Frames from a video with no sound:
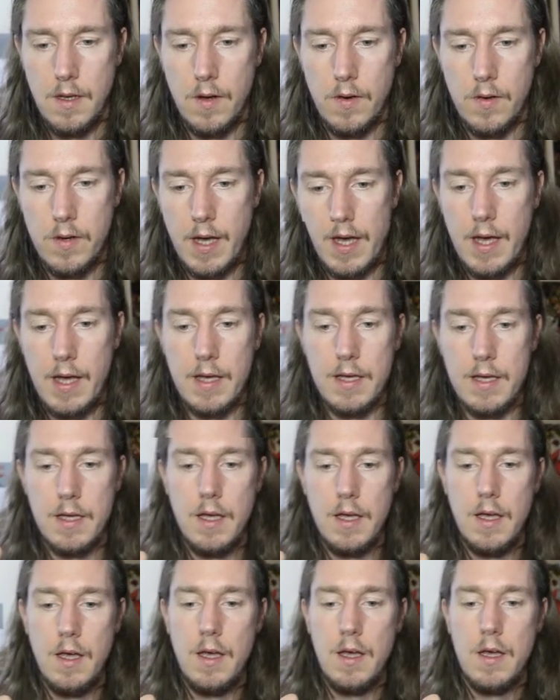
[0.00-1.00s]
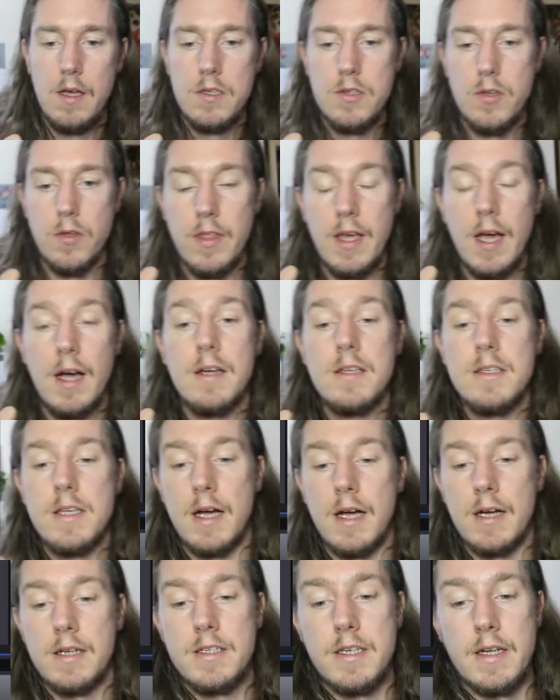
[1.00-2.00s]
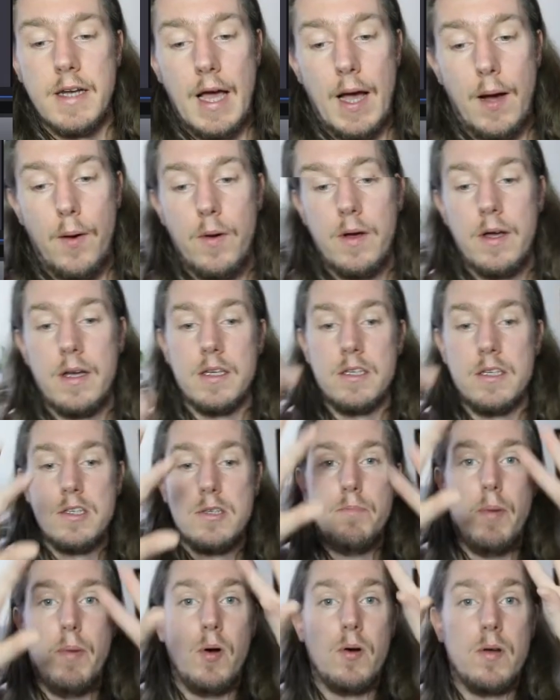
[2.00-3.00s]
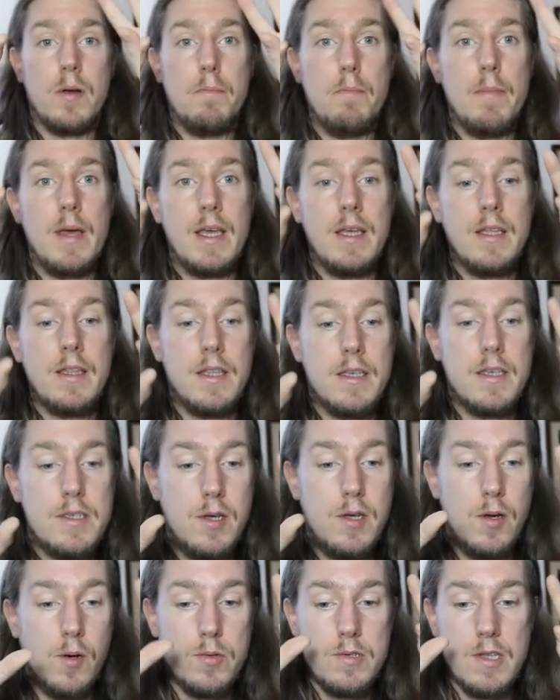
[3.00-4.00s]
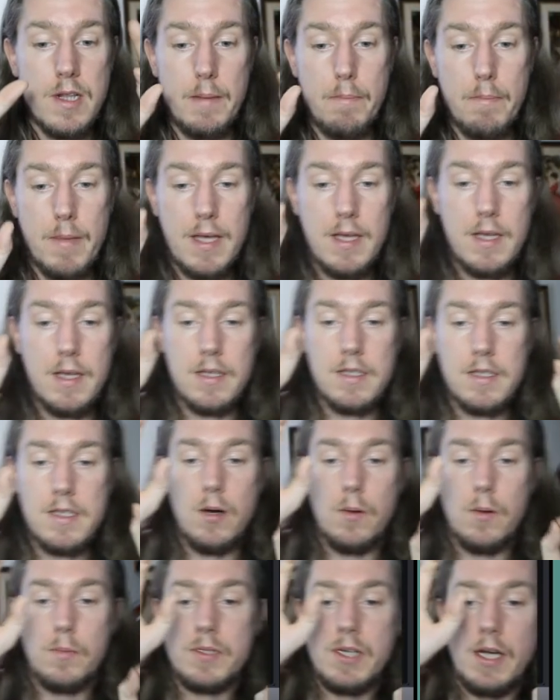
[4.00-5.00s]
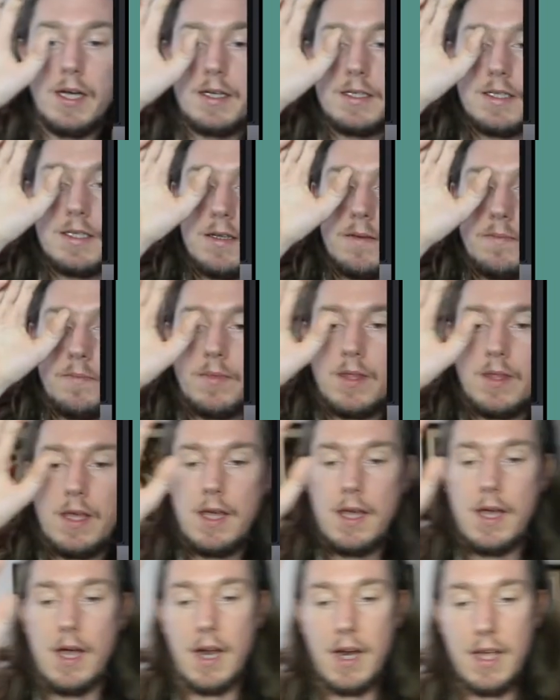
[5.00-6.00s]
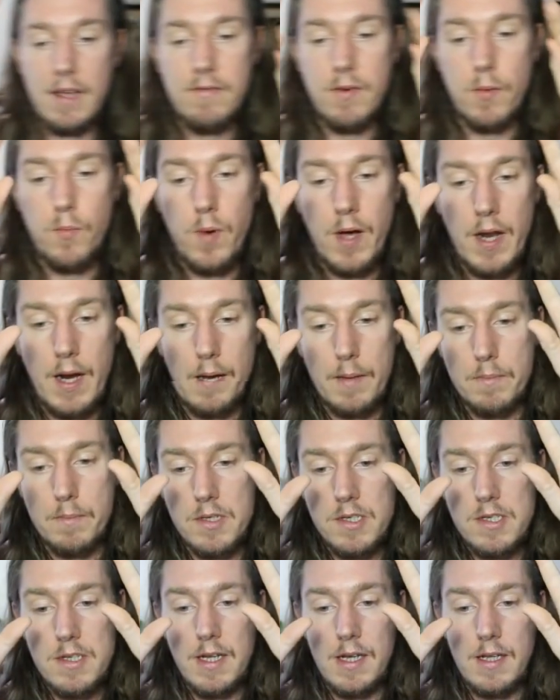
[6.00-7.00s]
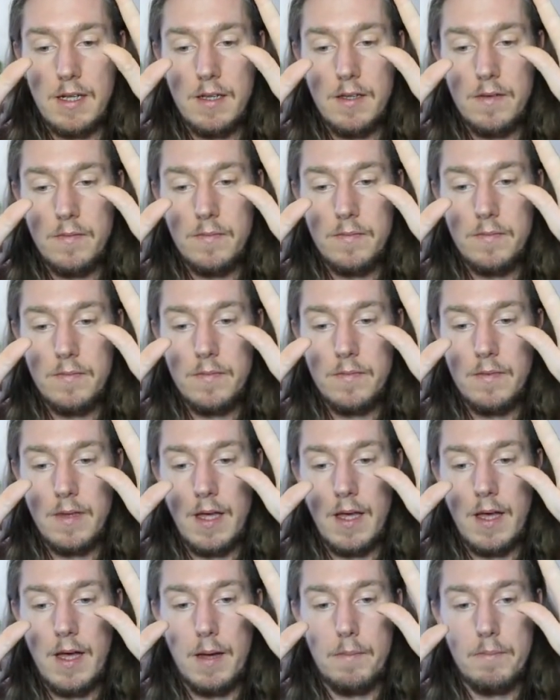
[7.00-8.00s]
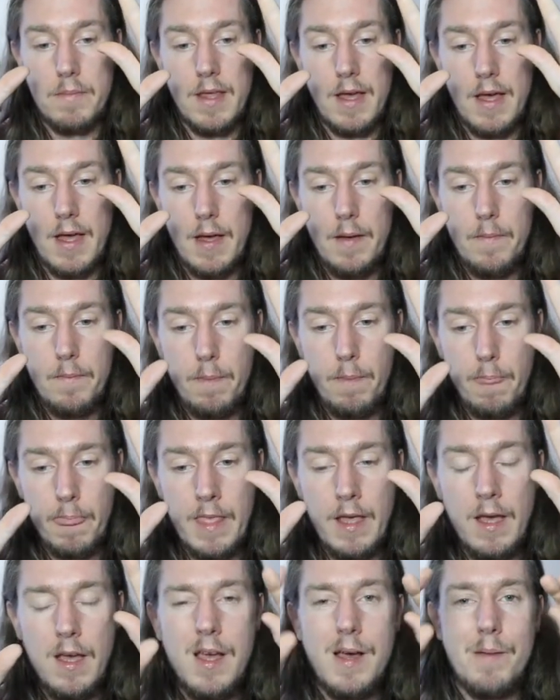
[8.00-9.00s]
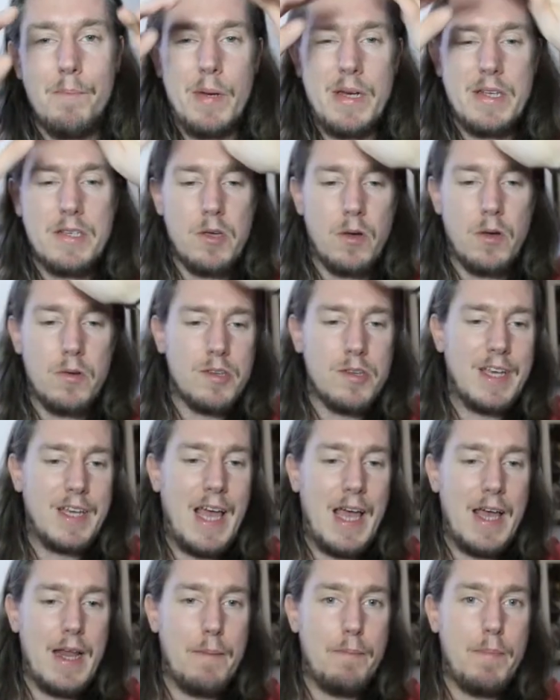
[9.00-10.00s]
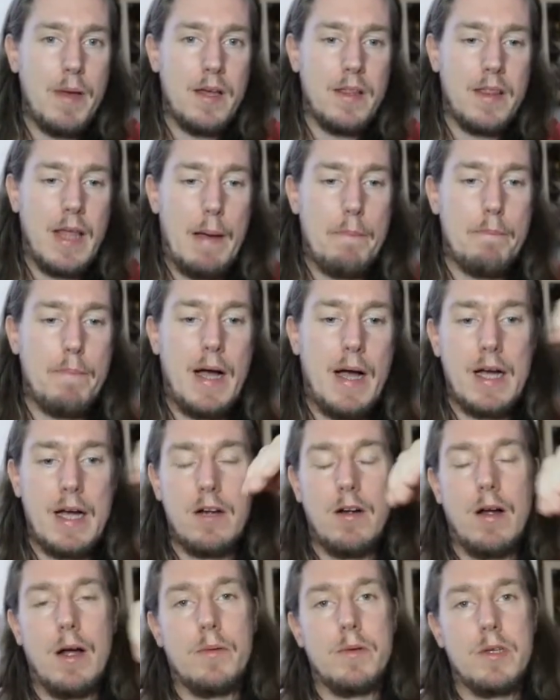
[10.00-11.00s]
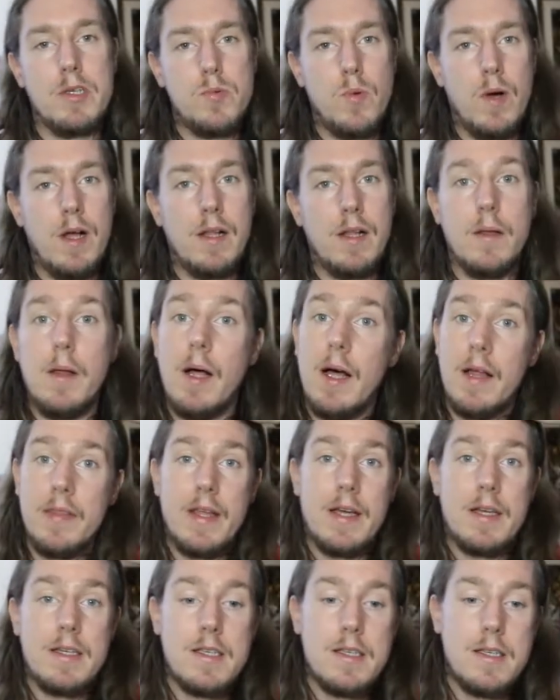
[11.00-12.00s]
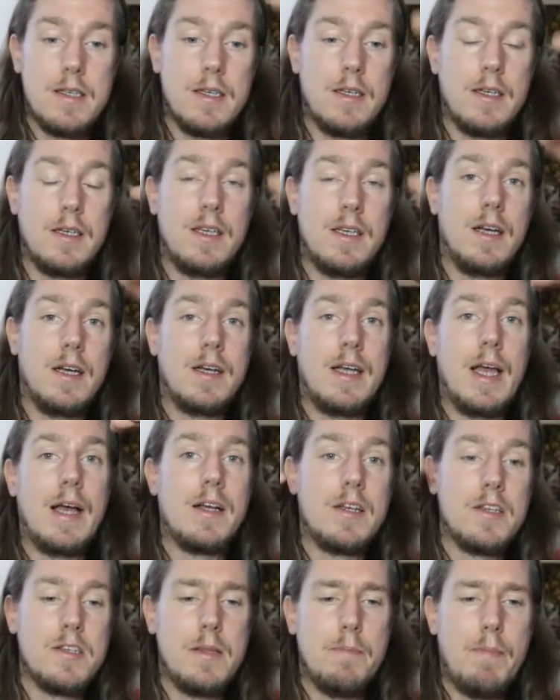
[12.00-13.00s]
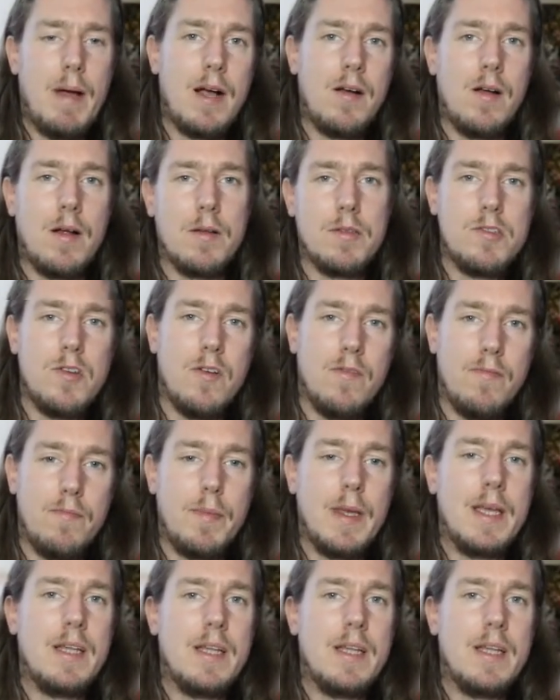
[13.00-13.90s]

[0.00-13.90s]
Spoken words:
Okay, so the eyes actor now has spotted me, this ghostly me, as the object, and even when I'm still, I'm there. But it's also getting a bit of that background as well, and that's again because the background's sort of being